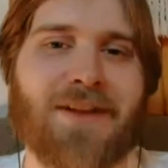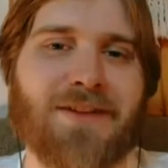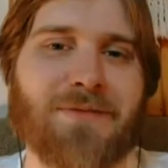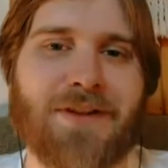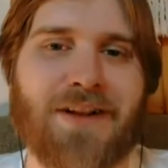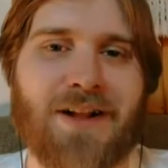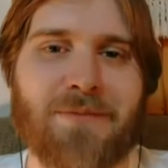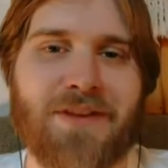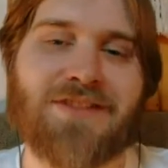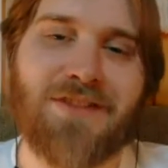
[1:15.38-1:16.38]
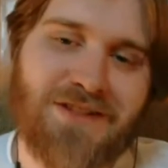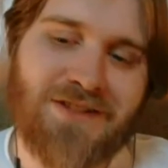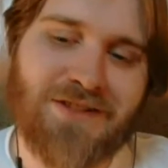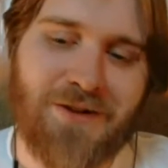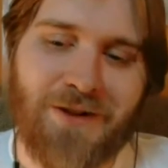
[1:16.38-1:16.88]
a little bit of comedy. So let's
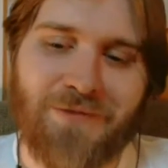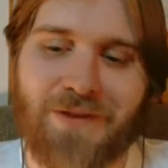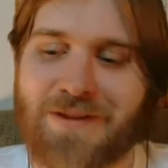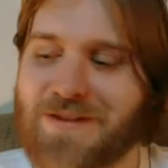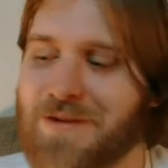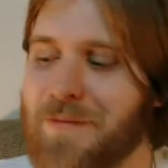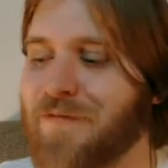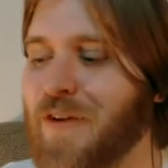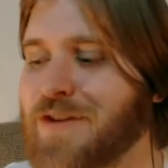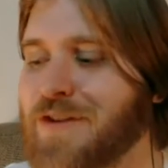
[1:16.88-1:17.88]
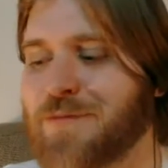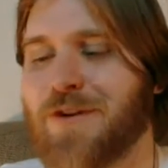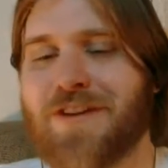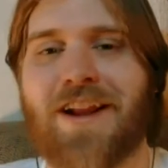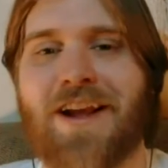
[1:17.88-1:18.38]
just start off the list. So my first
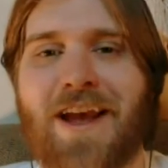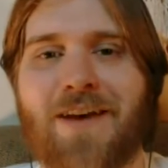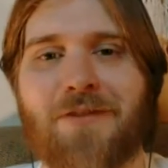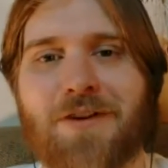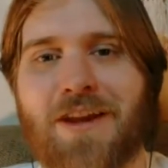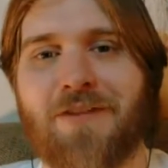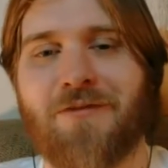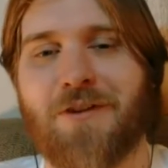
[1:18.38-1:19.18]
one that I have on there for